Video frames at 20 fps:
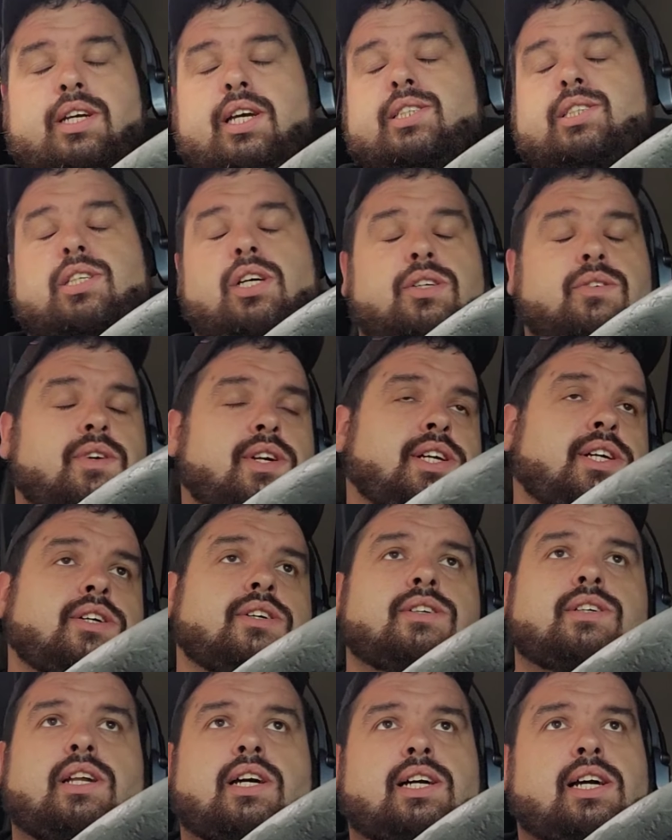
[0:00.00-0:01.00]
it's
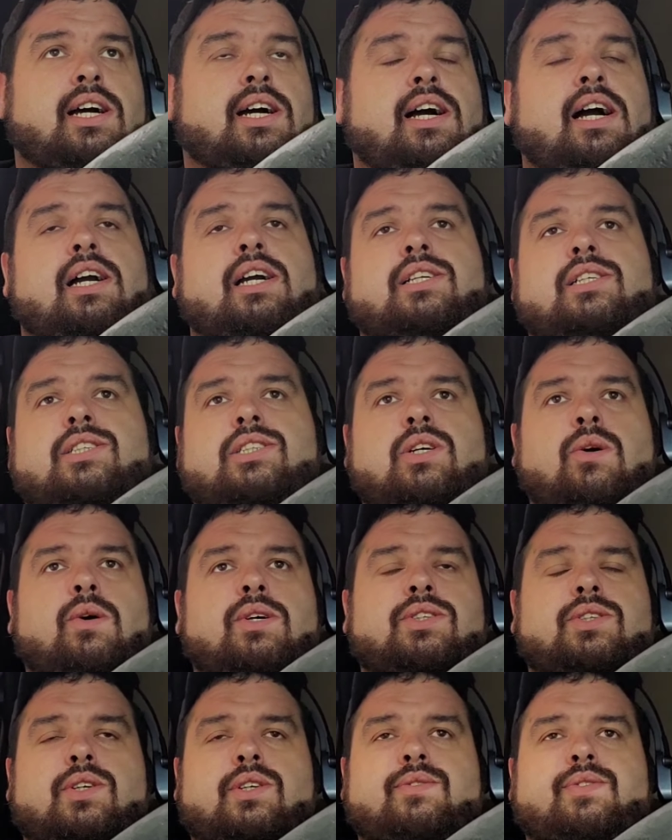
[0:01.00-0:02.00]
unreal. Like, I, I could just
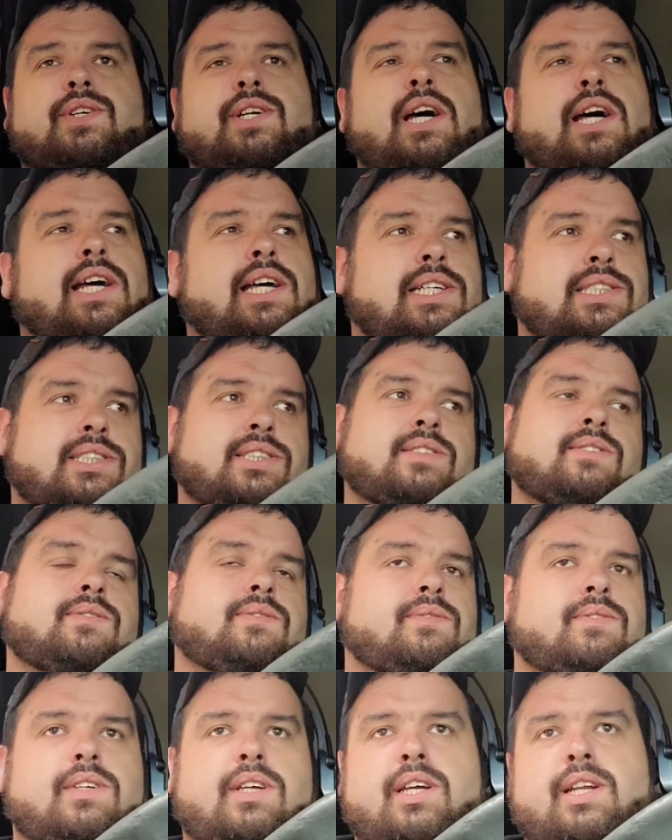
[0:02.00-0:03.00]
go into it for days
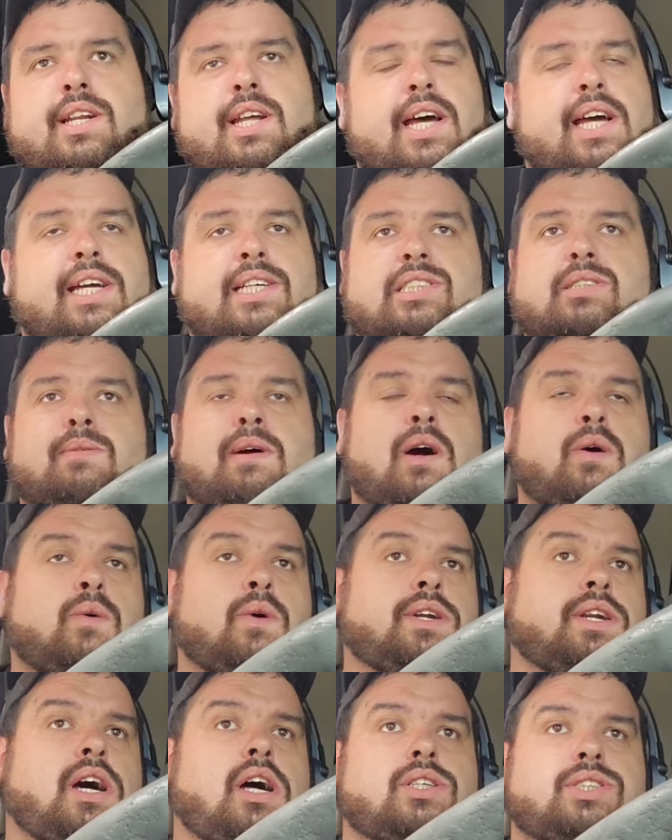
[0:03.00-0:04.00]
and days about
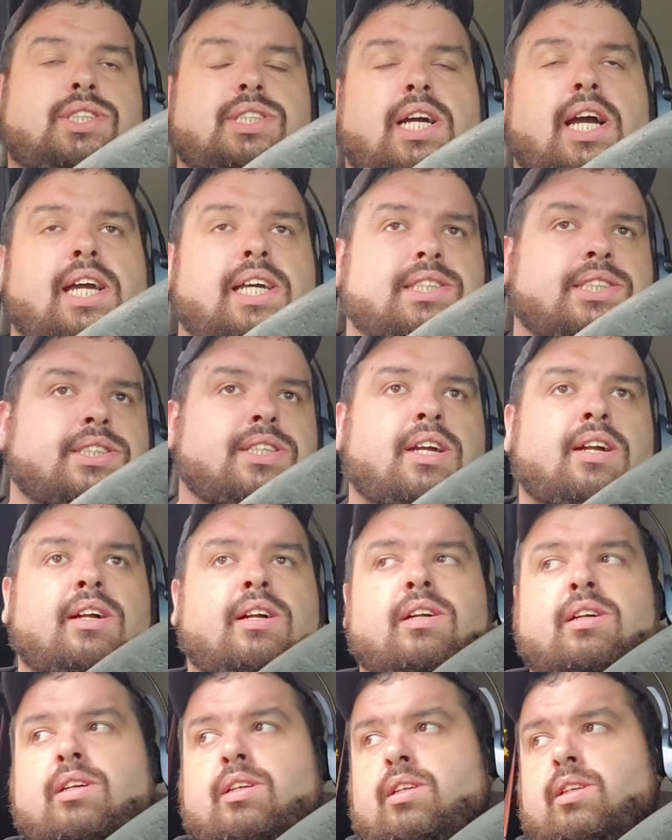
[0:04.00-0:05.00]
what all's changed
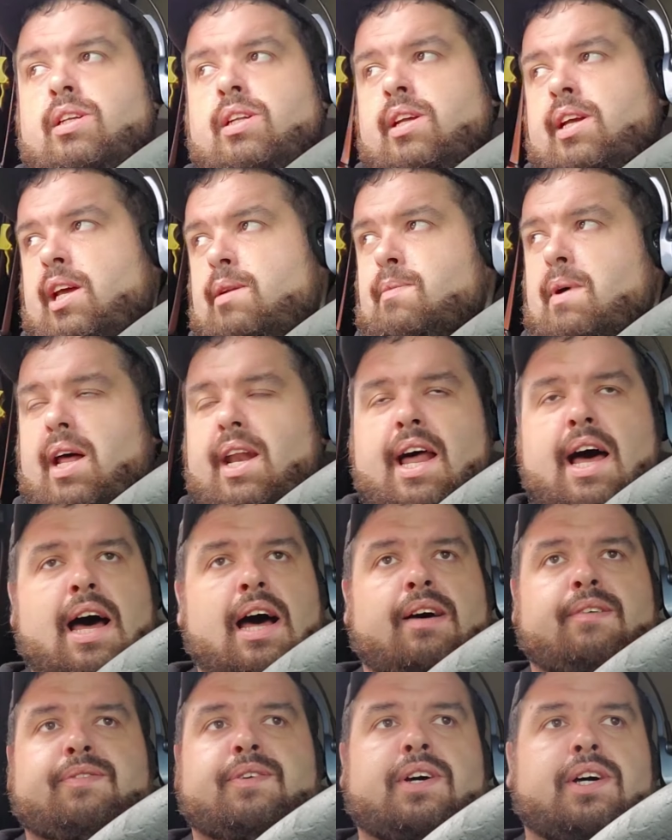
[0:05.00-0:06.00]
in my
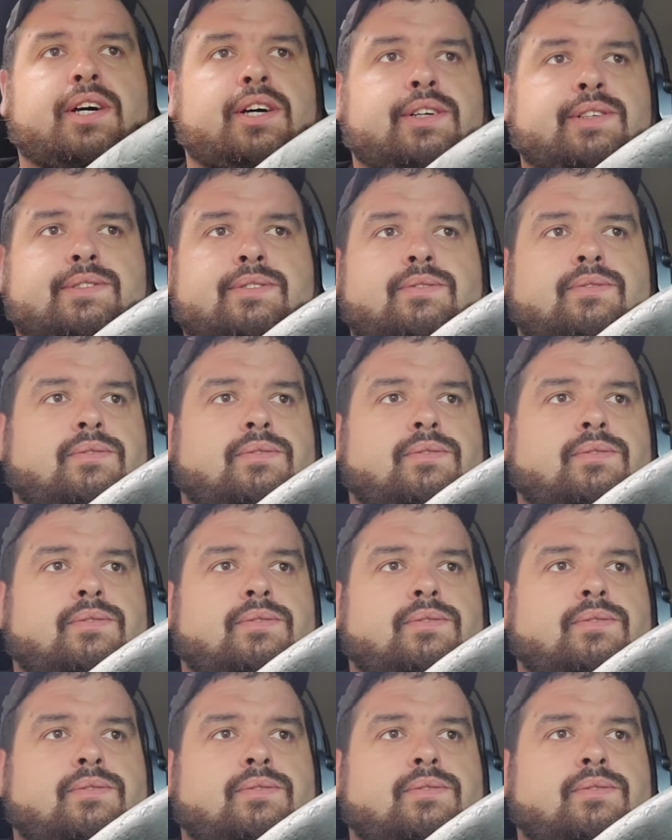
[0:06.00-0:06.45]
life. Uh,